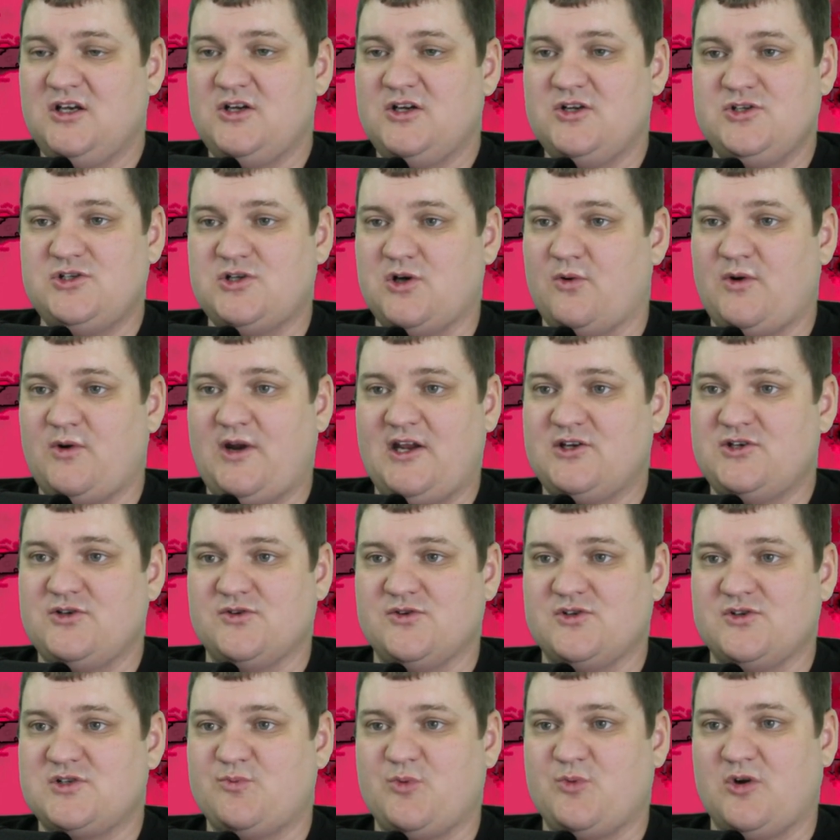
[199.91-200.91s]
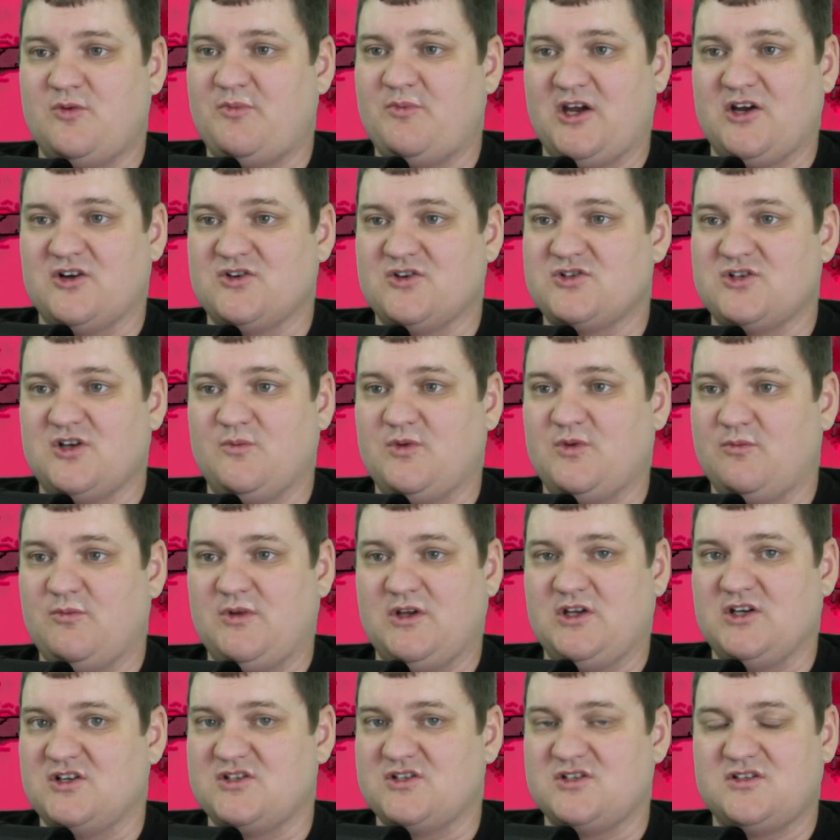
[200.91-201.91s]
Donate to a sperm bank or something,
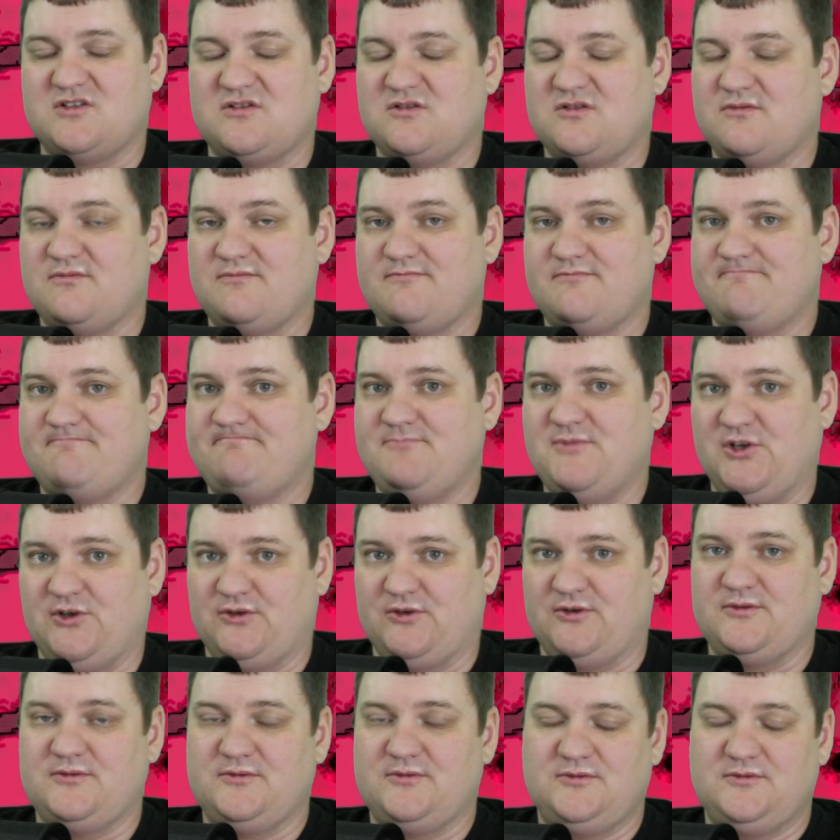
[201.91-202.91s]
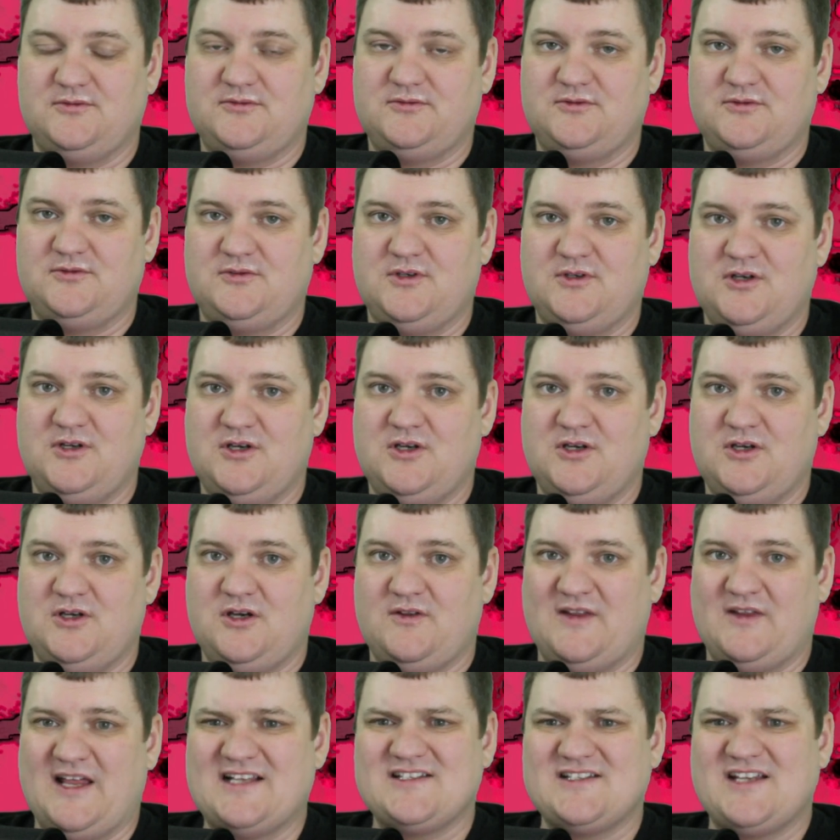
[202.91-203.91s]
because, dude,
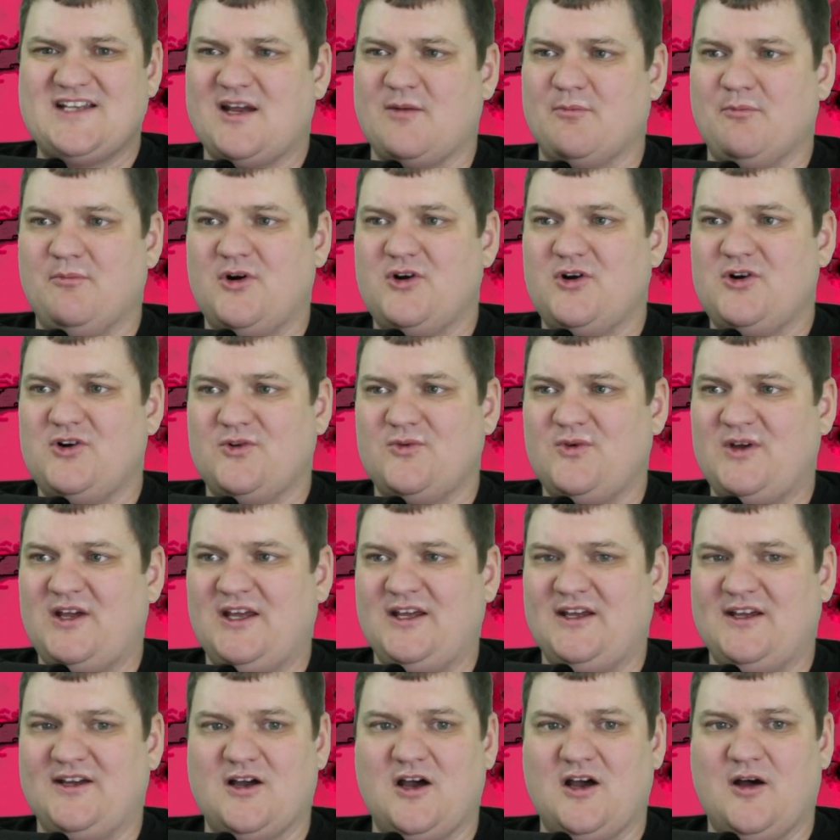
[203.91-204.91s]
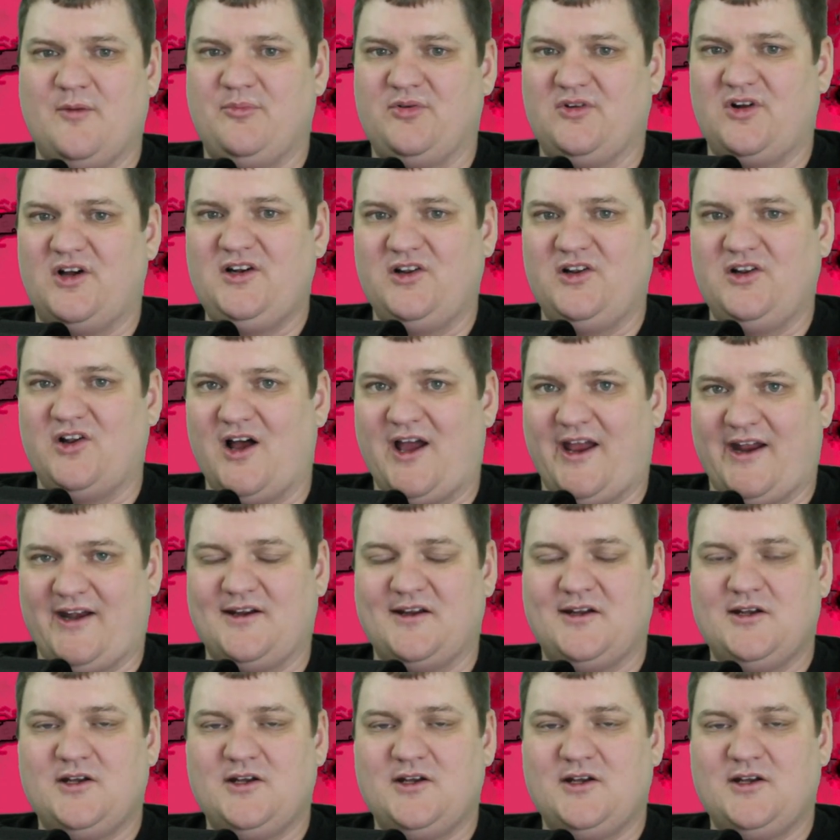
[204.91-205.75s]
that's like murdering a bloodline.